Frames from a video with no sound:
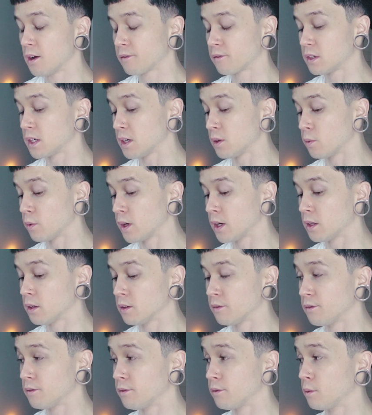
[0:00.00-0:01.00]
a while.
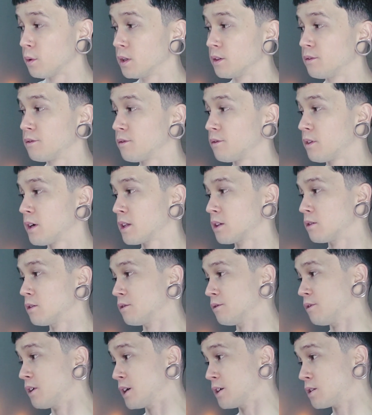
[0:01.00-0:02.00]
One final
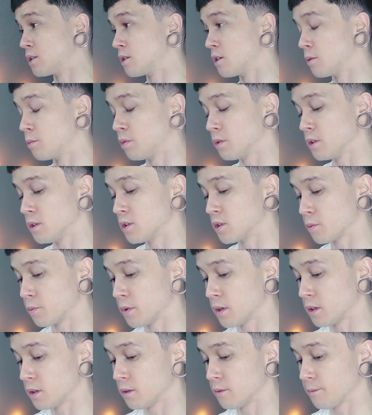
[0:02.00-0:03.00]
advice here, please,
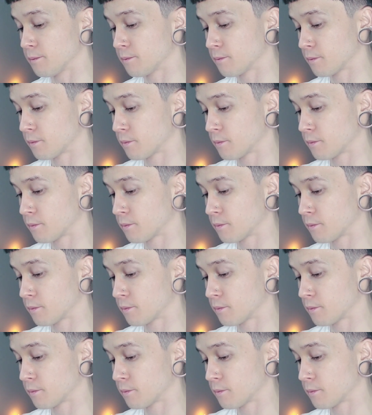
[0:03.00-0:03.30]
Spirit.